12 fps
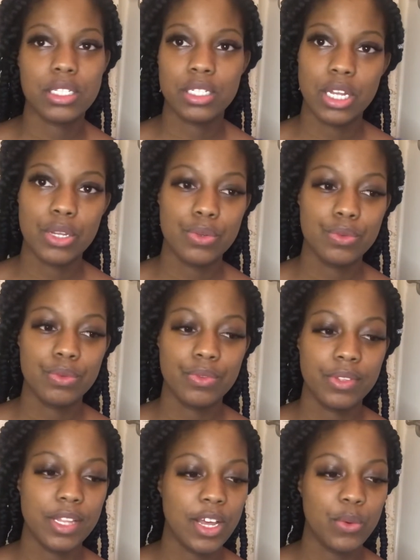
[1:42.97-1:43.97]
alone,
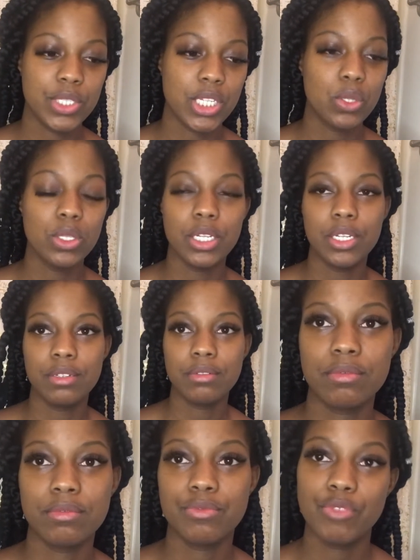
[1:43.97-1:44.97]
that was only
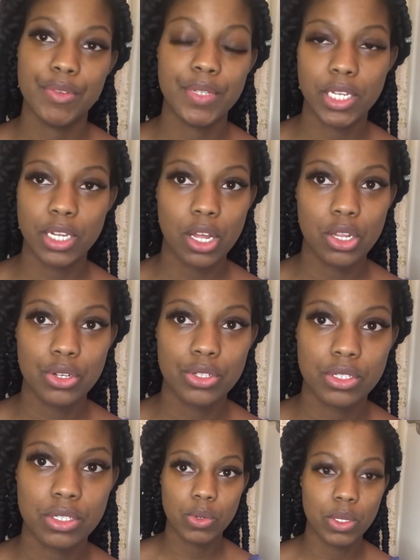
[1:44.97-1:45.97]
$15,
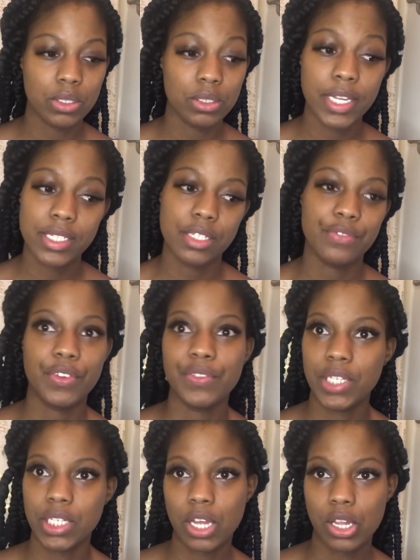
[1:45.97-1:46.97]
well, less than
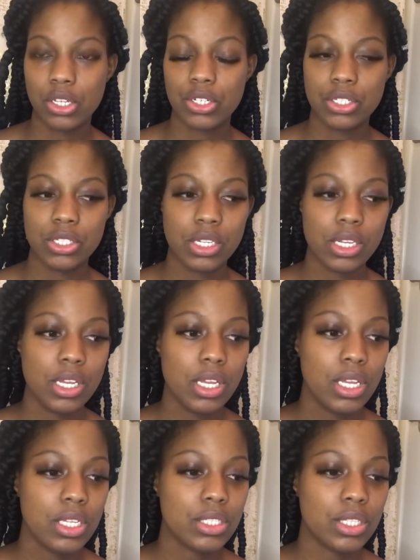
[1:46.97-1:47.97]
$15.
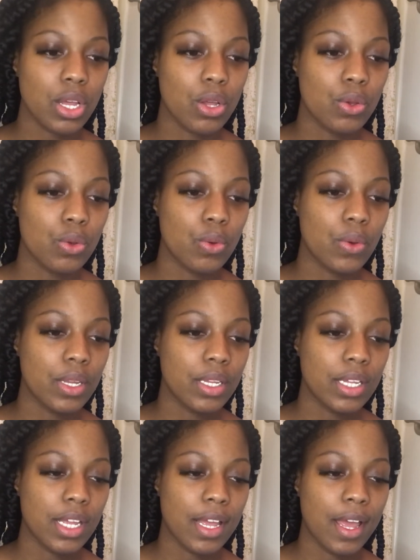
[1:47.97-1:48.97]
So
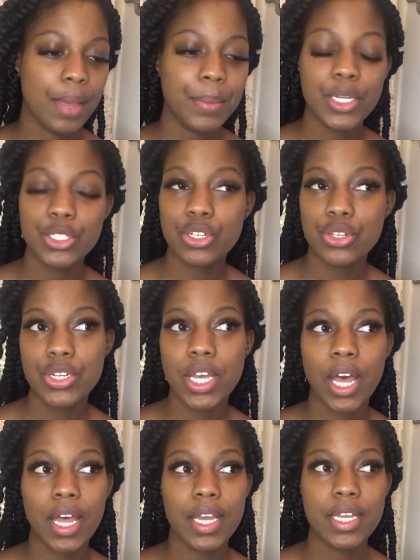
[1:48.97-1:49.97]
I'm going to show you
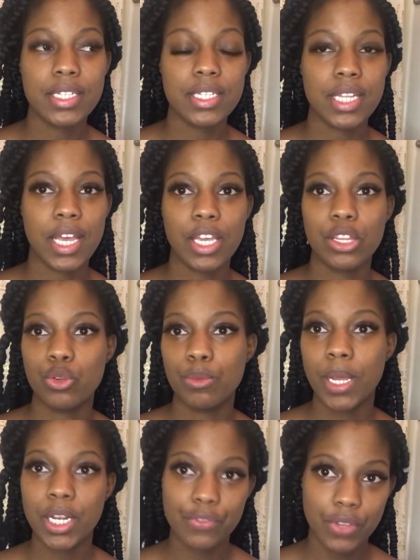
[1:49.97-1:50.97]
guys, like in the
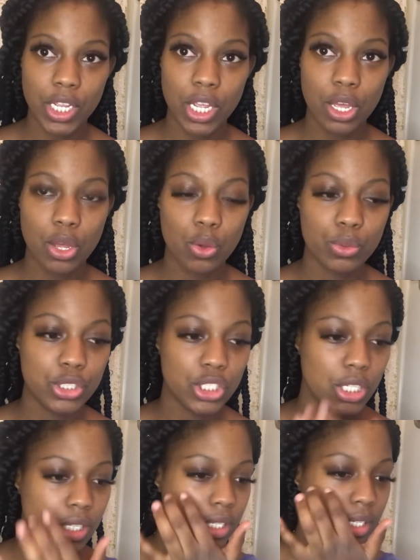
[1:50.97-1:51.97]
remaining video,
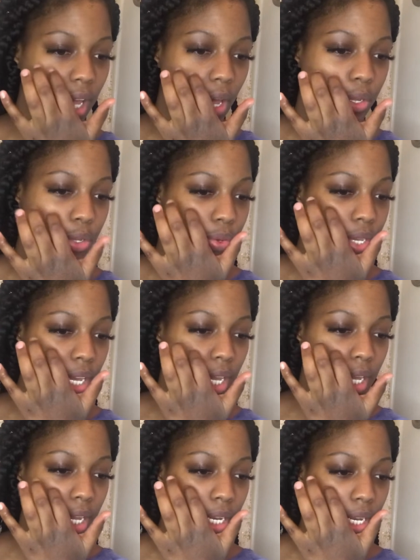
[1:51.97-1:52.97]
just how you
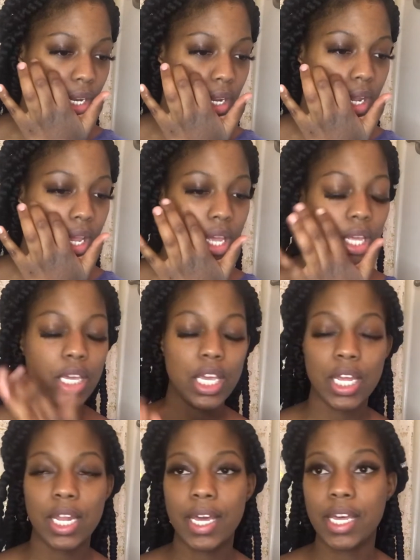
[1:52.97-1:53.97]
can
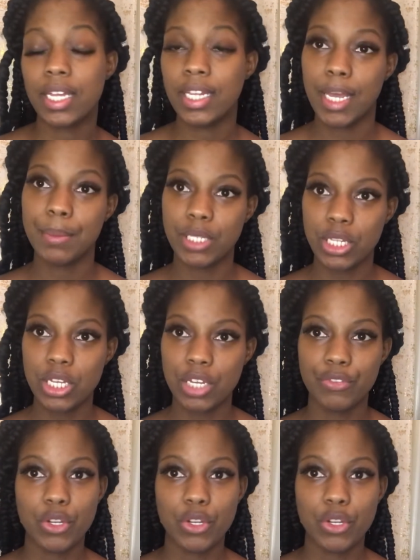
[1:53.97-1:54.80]
get like a glam look